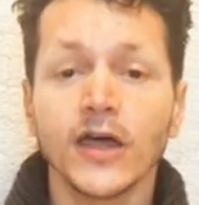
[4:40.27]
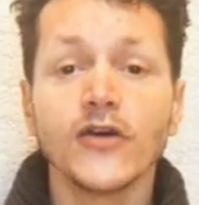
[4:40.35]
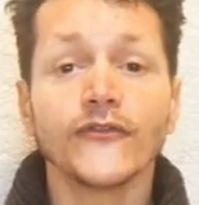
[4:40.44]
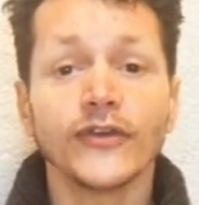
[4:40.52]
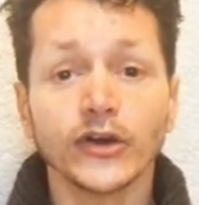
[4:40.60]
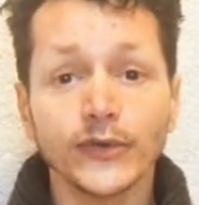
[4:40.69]

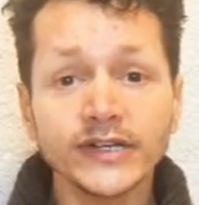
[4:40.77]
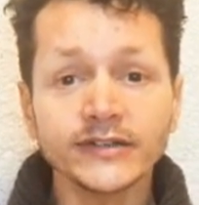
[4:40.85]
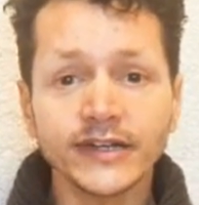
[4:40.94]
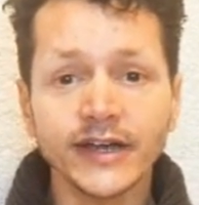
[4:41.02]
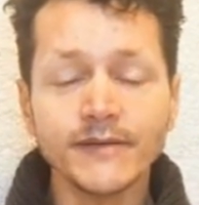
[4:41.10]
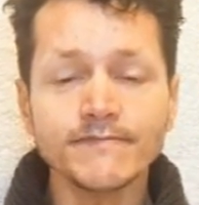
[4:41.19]

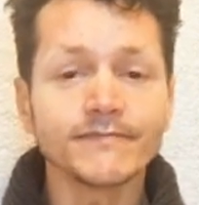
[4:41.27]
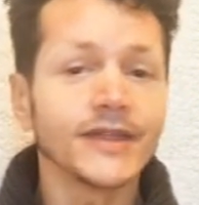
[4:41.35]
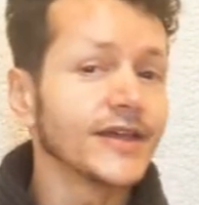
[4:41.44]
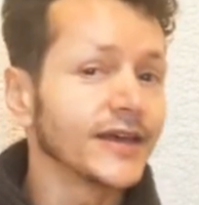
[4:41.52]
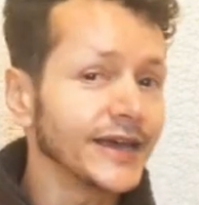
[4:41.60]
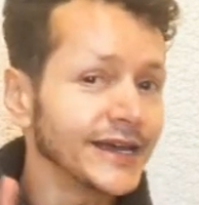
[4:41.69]
Fragrantica,
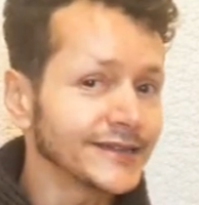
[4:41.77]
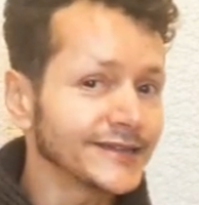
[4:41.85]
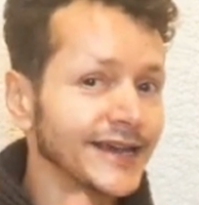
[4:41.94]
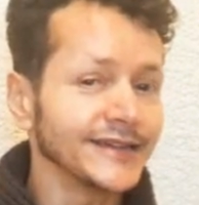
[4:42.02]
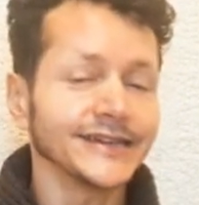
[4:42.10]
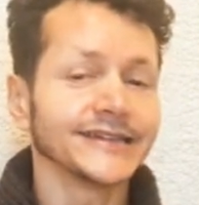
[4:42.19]
it
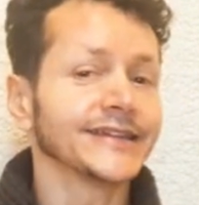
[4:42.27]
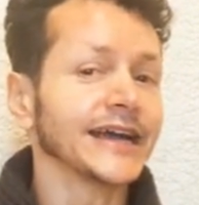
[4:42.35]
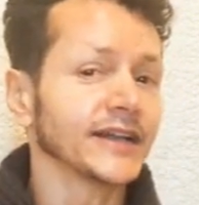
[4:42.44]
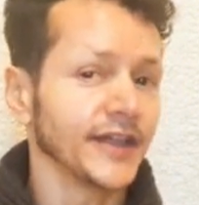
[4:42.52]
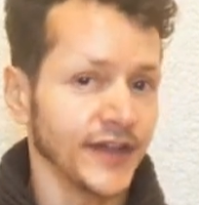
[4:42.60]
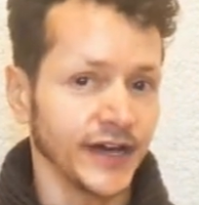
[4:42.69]
says
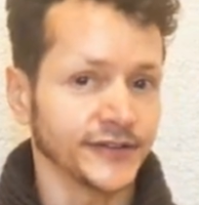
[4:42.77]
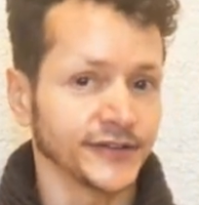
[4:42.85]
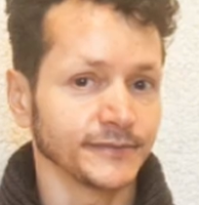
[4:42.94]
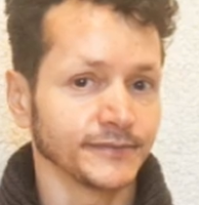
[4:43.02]
exactly this.